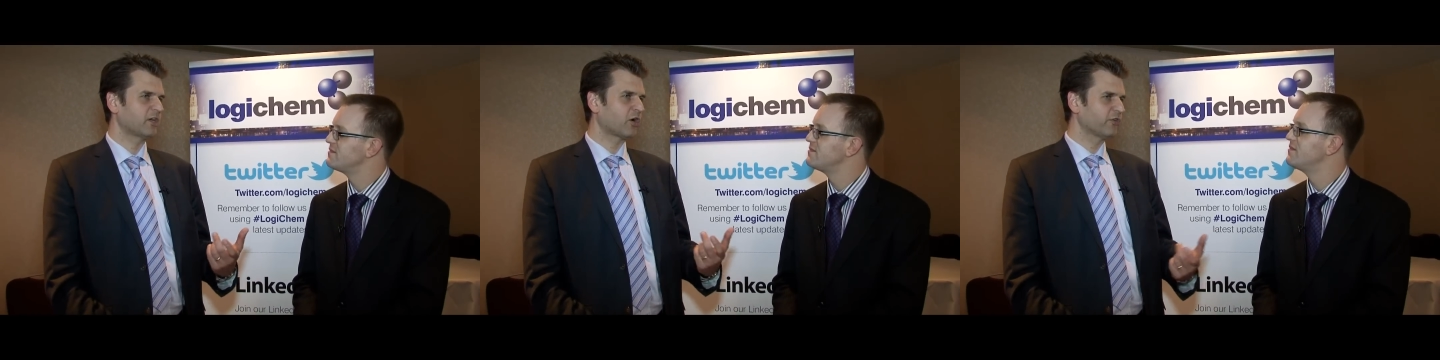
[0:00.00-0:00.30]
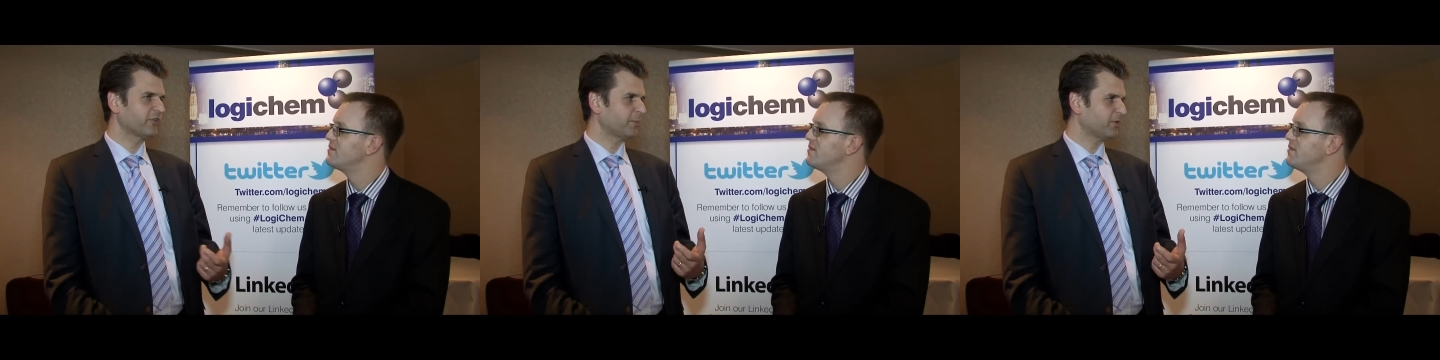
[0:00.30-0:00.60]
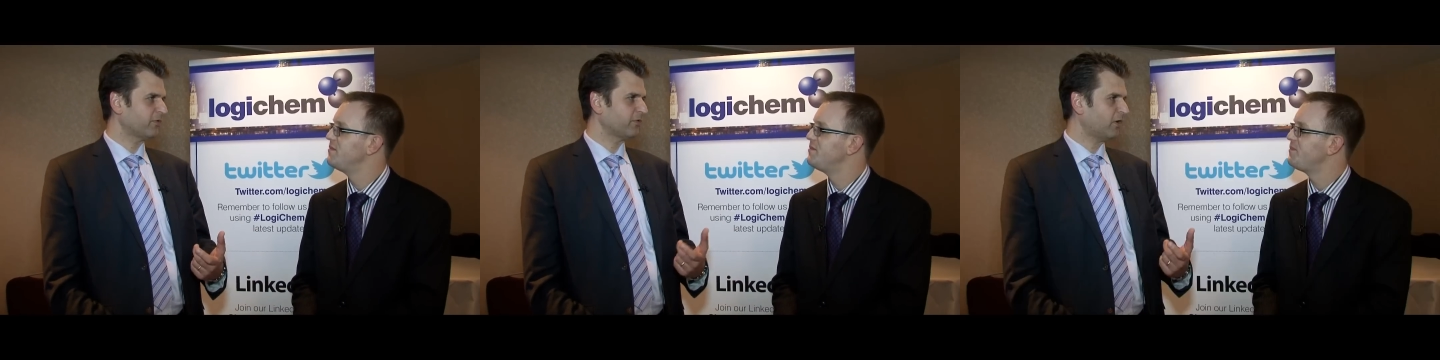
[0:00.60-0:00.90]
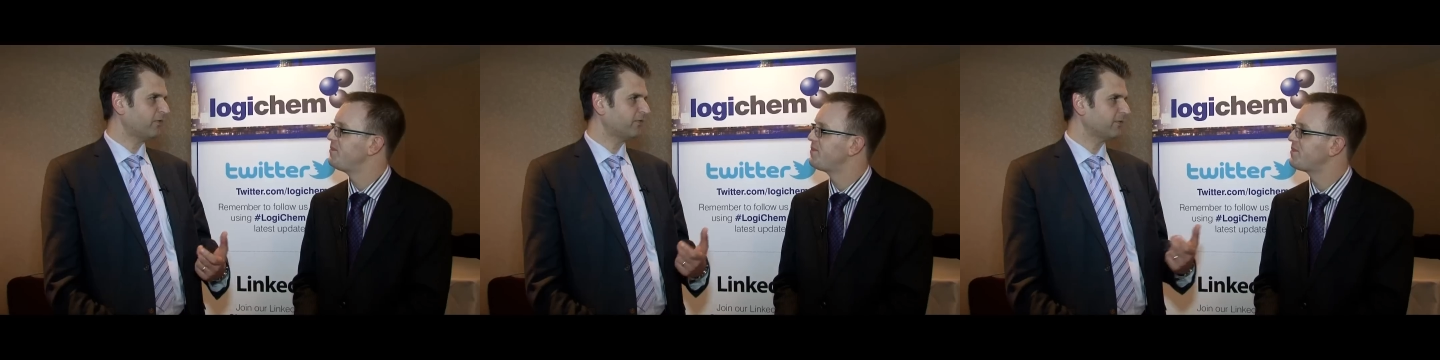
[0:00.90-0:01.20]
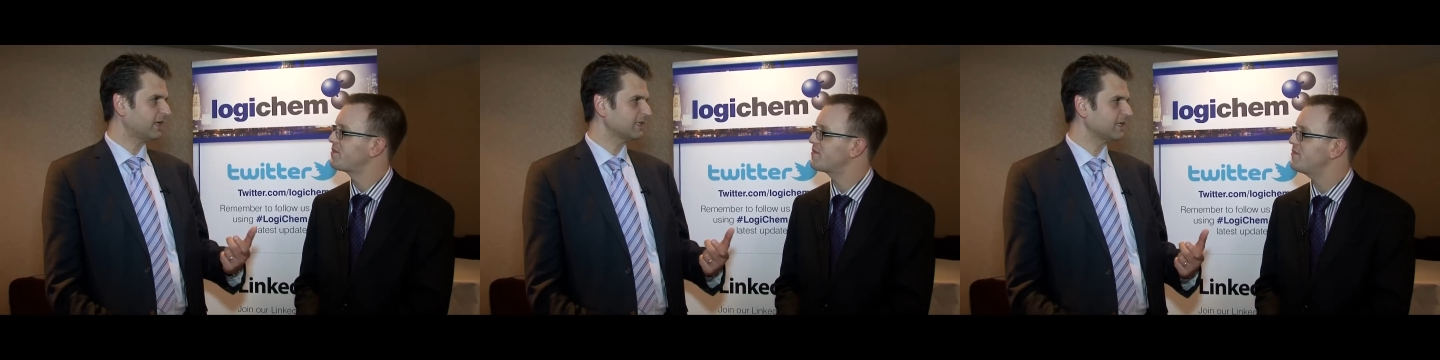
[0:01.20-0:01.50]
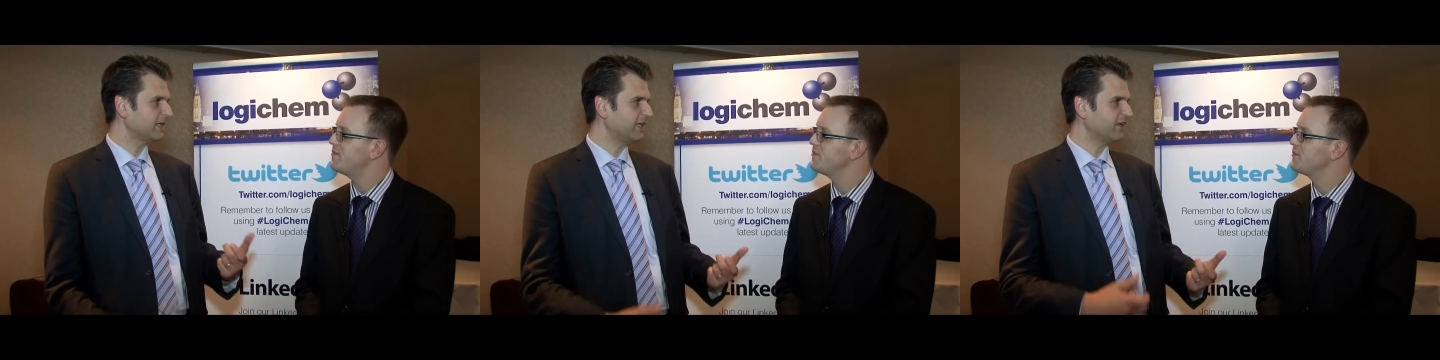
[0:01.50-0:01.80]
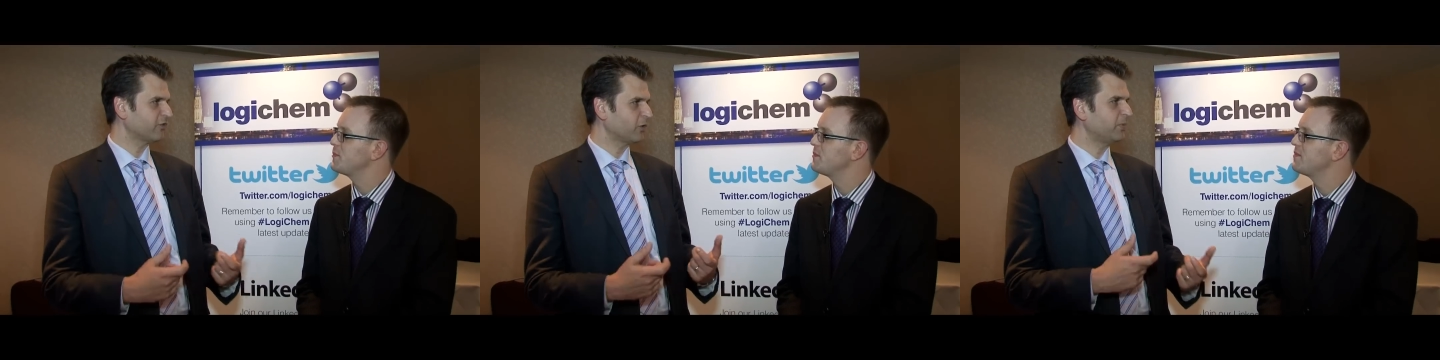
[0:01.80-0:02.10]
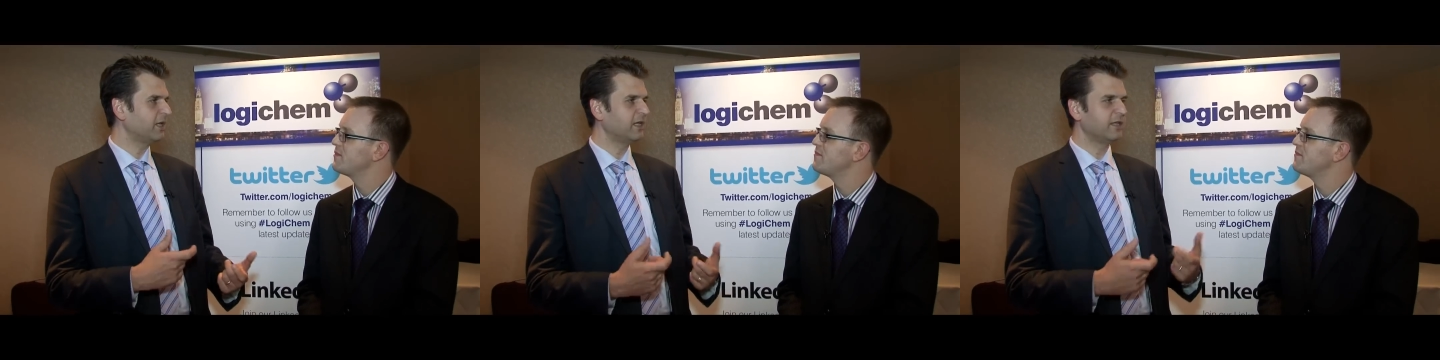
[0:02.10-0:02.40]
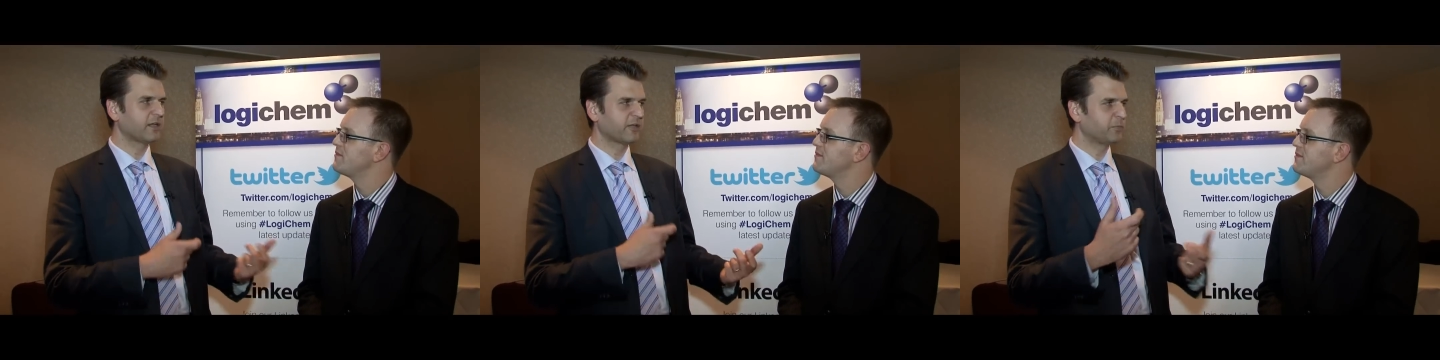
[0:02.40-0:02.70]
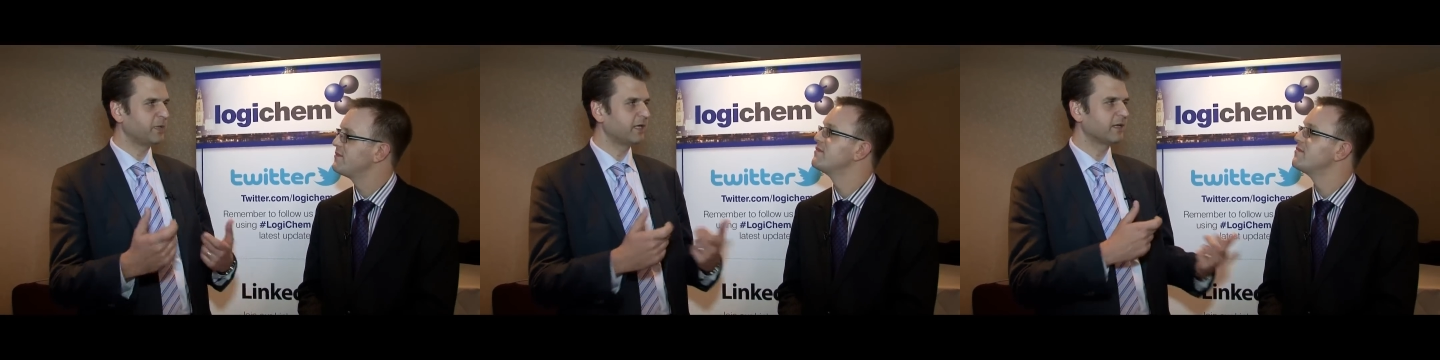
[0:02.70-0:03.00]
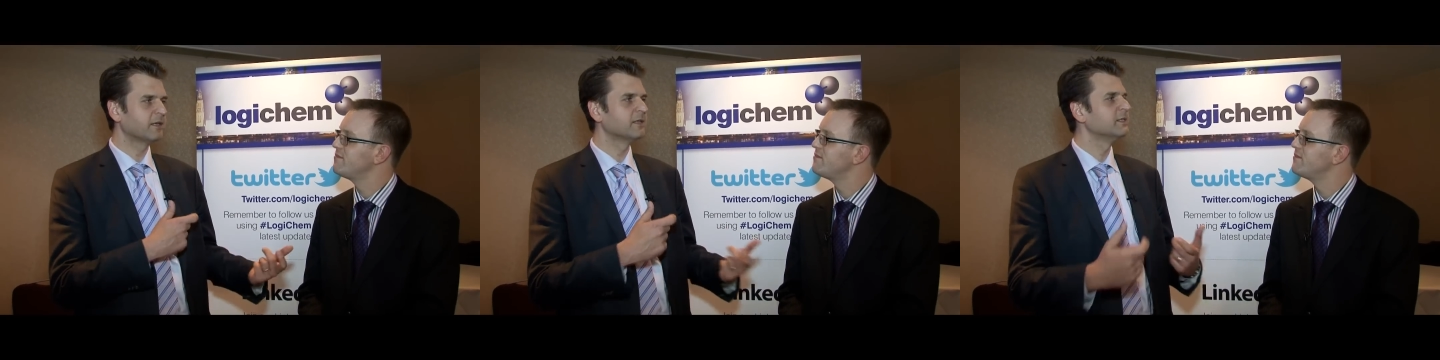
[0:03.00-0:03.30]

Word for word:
Speaker 1: concept of let's say, the S&OP leader as being,